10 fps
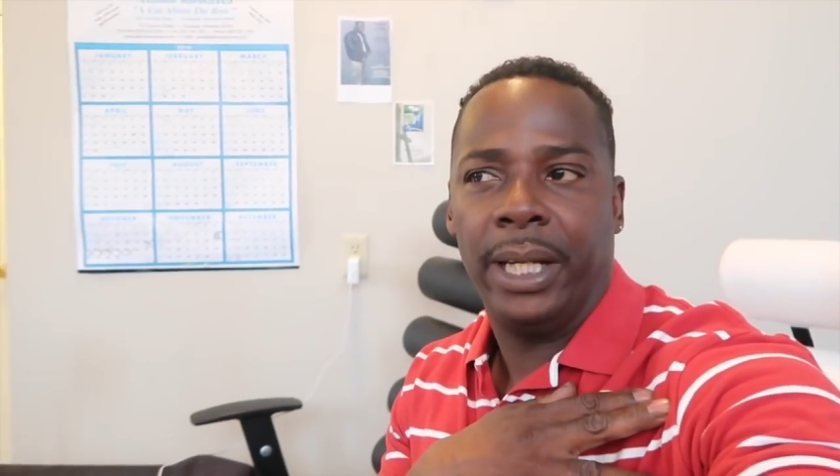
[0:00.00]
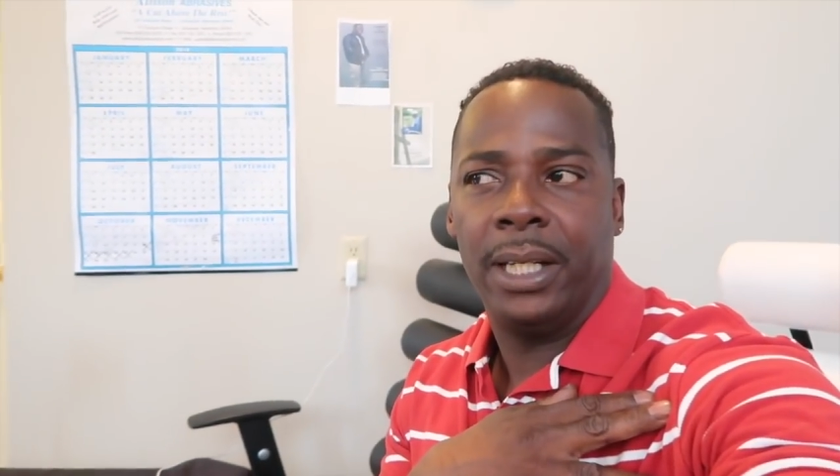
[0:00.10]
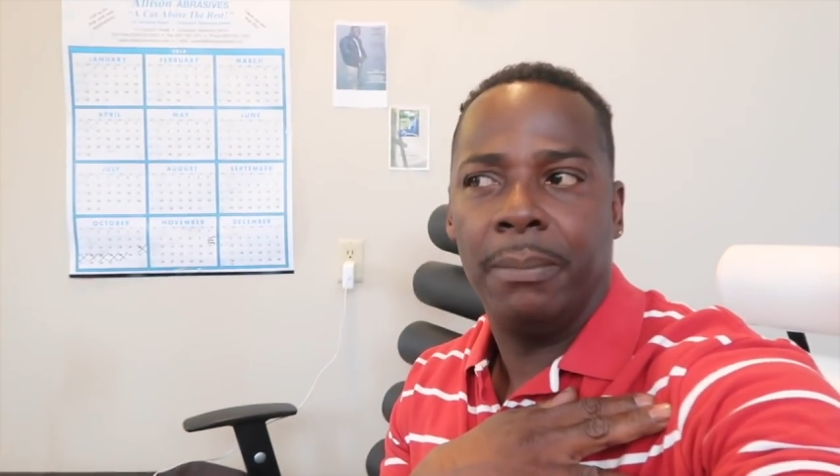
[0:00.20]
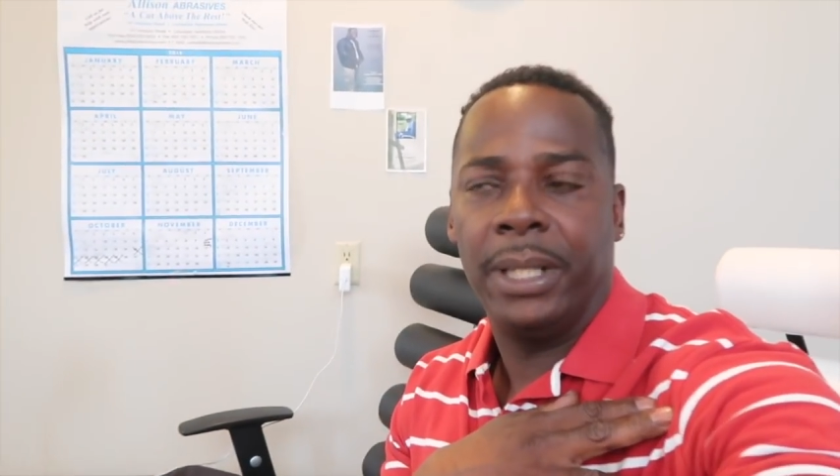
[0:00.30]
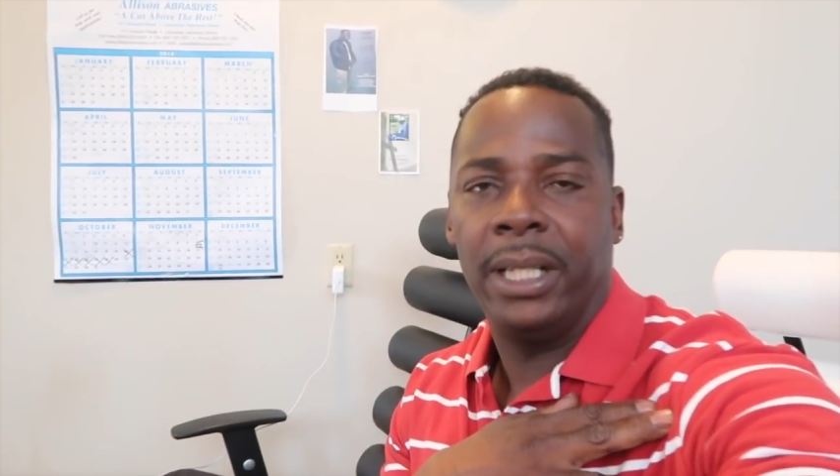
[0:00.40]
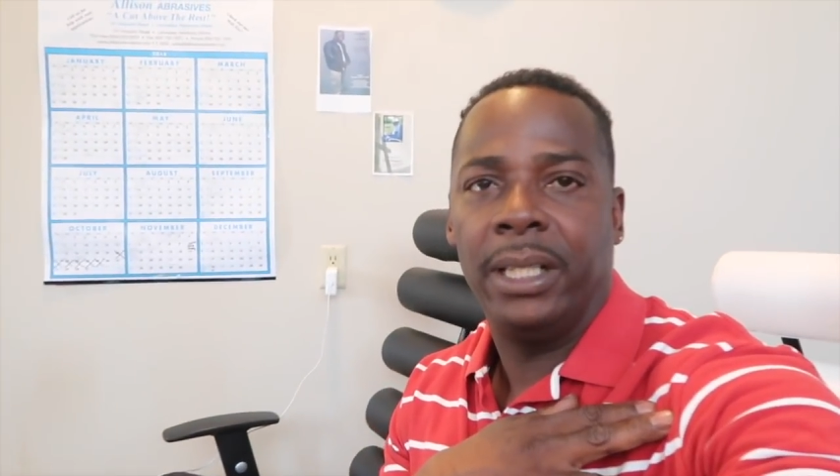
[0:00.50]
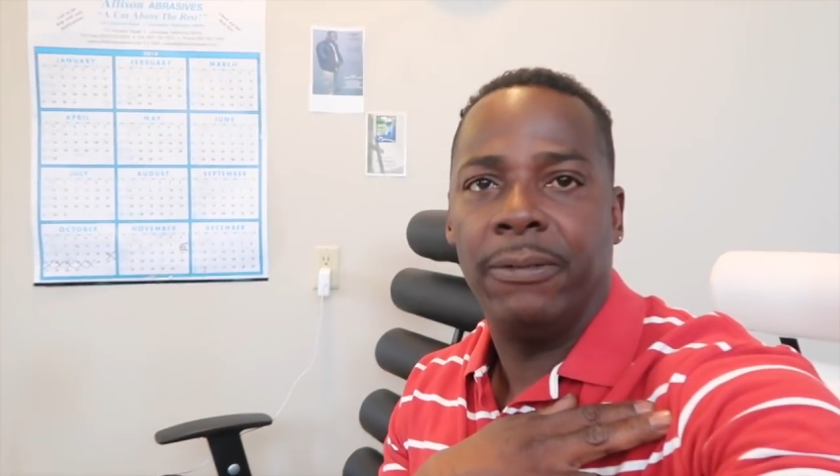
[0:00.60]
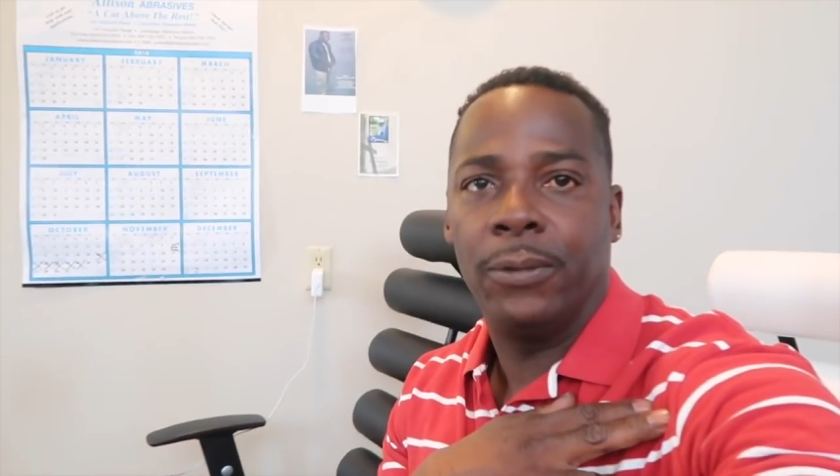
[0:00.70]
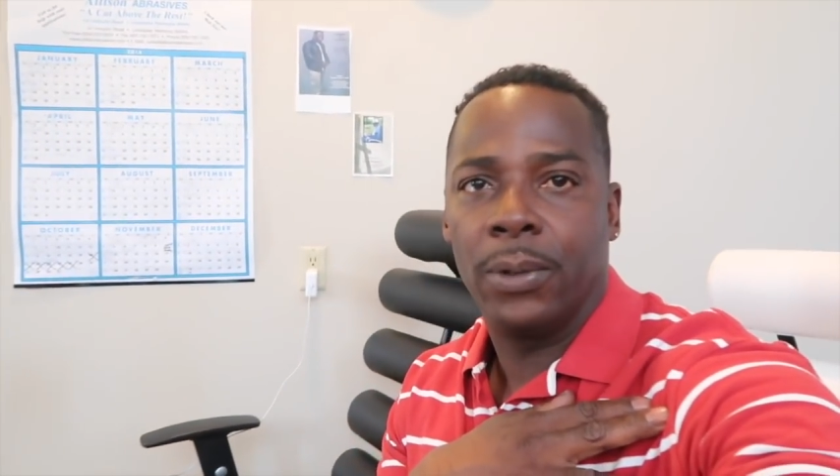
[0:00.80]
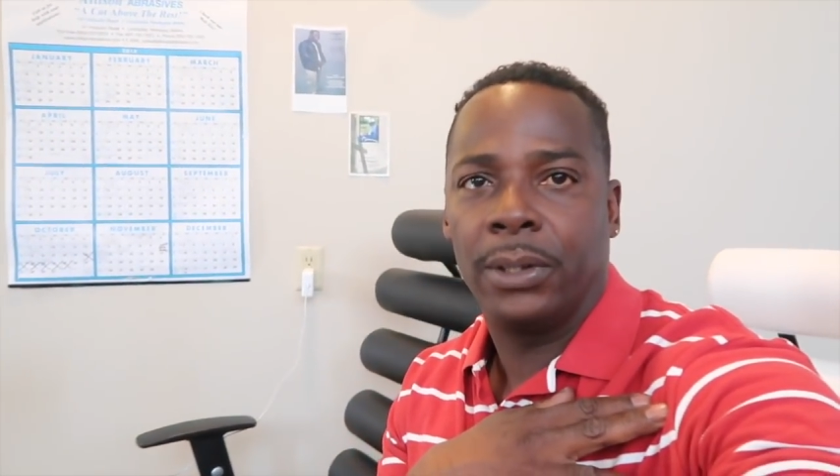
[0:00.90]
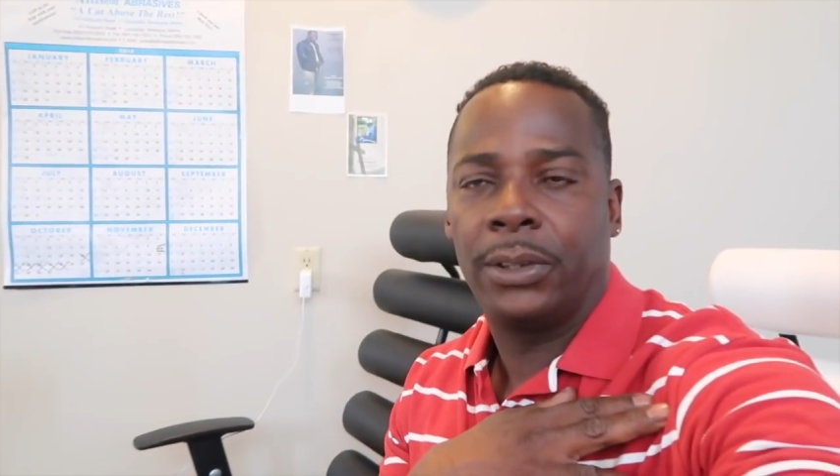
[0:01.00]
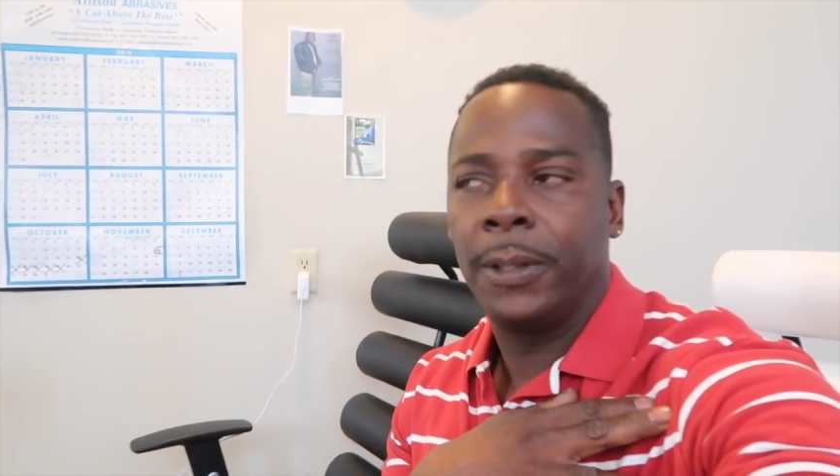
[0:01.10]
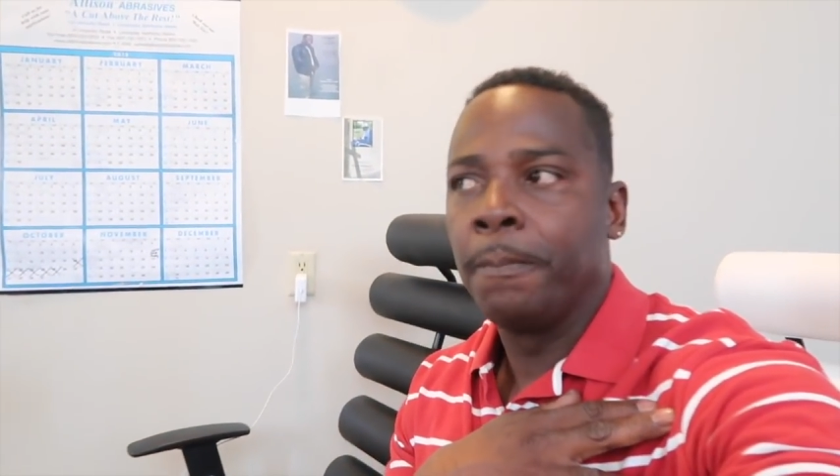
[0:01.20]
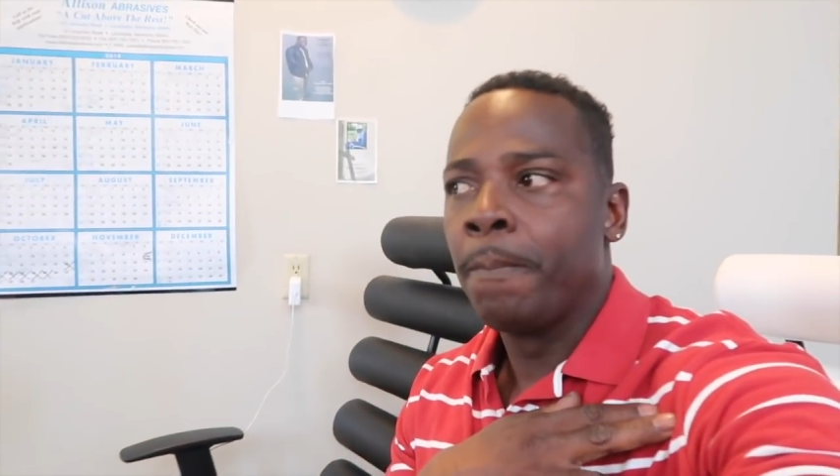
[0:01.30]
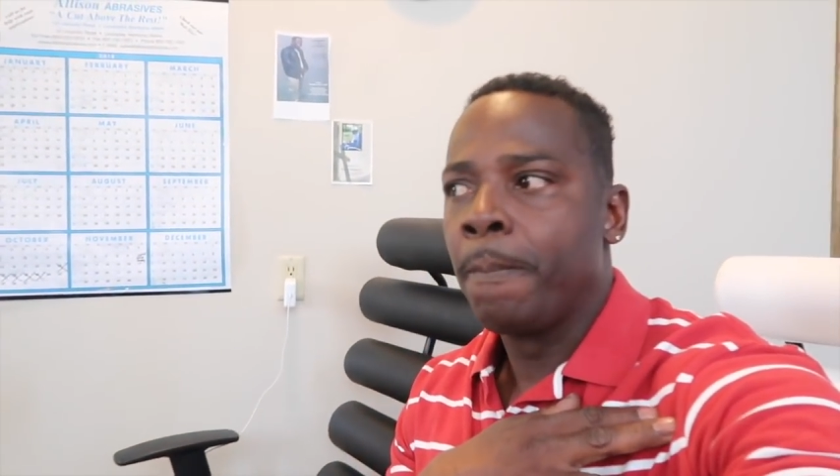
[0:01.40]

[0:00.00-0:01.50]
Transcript: and I'm getting divorced.